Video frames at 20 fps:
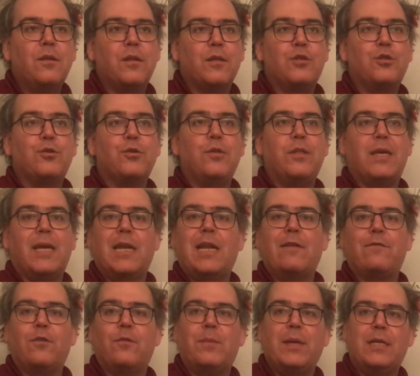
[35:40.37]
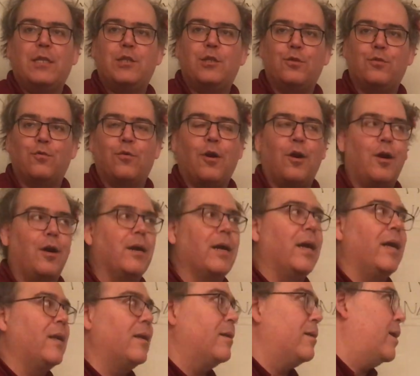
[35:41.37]
the truth can never be too wrong.
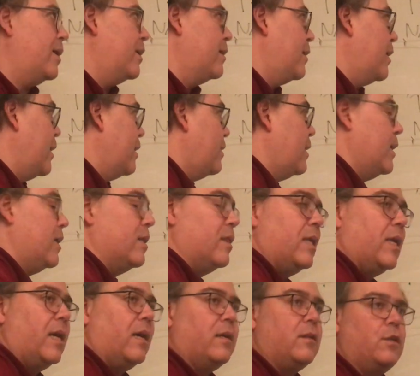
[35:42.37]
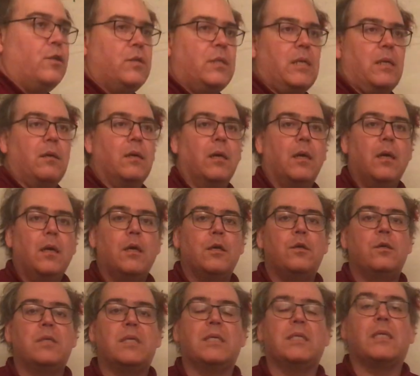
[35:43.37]
And and I think in the end, using
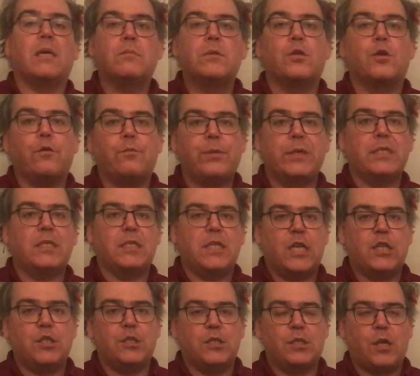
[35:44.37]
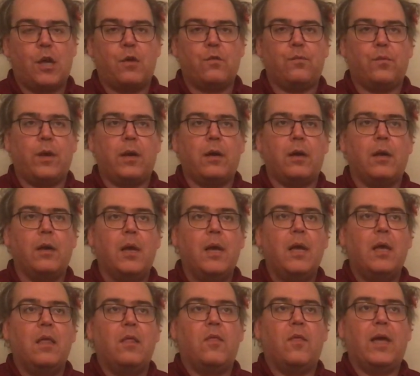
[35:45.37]
using some sort of presentation software
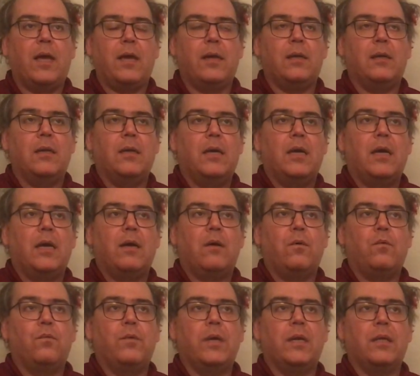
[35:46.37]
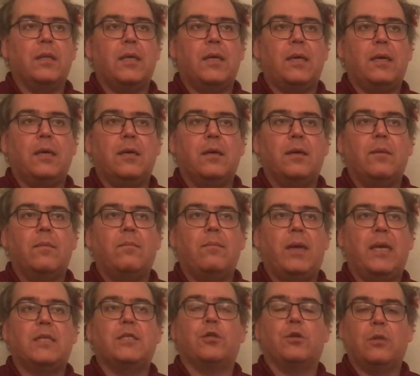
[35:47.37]
that really
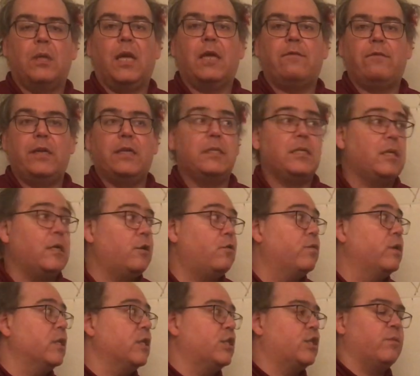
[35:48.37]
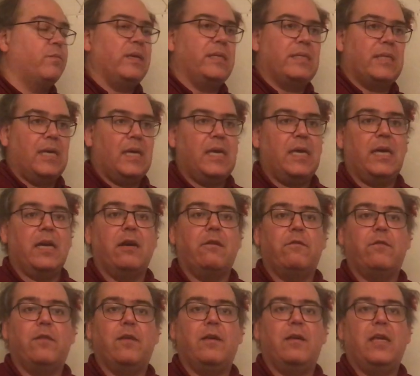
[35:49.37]
makes your life easy. You really should be thinking
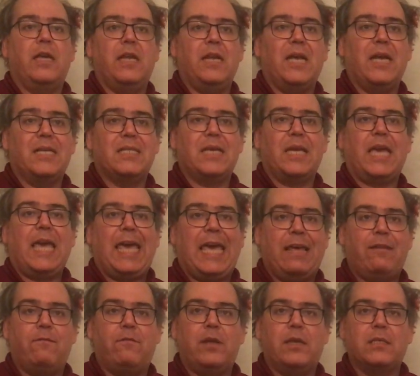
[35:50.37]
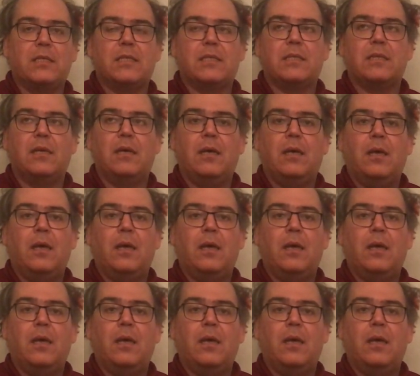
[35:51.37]
of it as a canvas,